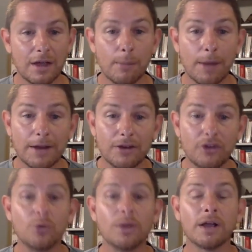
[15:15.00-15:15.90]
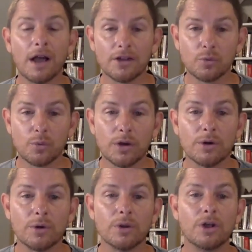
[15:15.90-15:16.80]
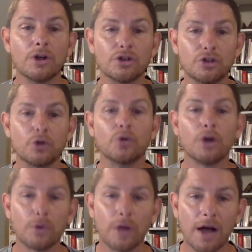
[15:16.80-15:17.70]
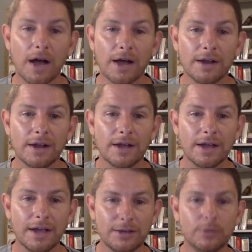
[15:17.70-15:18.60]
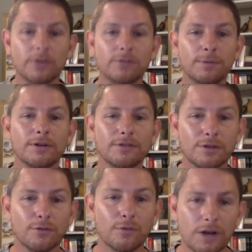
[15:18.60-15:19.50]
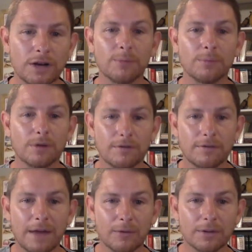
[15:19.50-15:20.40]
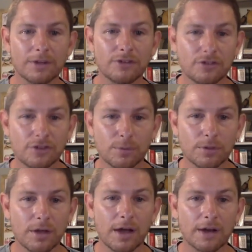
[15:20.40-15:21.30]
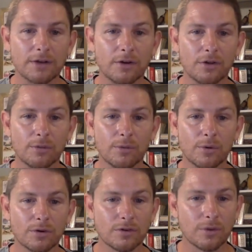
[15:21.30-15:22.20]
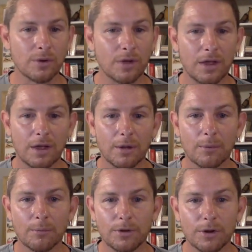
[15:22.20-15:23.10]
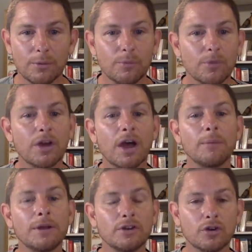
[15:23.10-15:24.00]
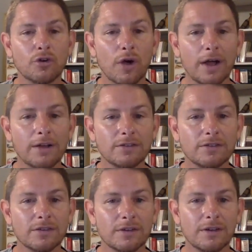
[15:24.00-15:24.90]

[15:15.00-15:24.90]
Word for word: by doing god's will you know god and you experience the freedom of that relationship with god all the more so you know coming to christ